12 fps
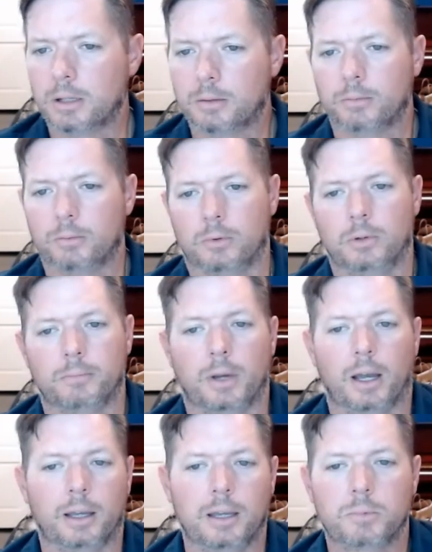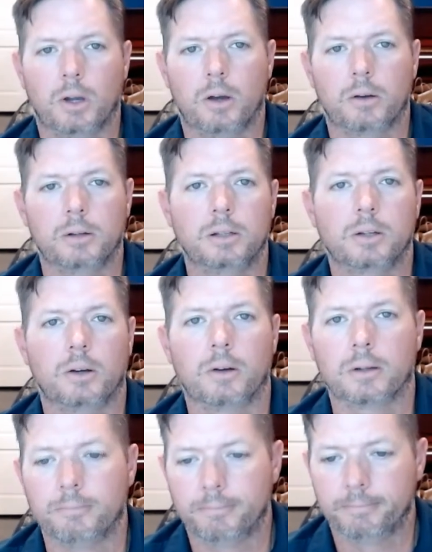Boy, I keep talking and
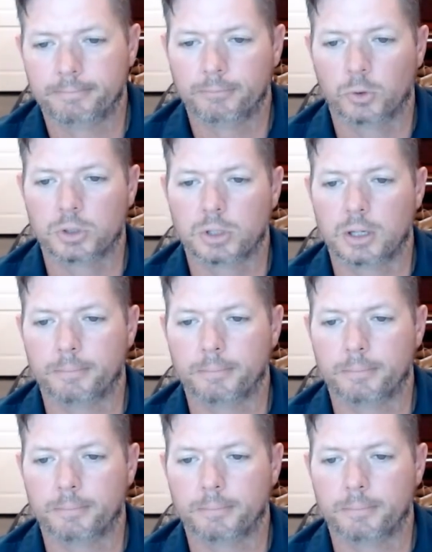talking. We'll see you.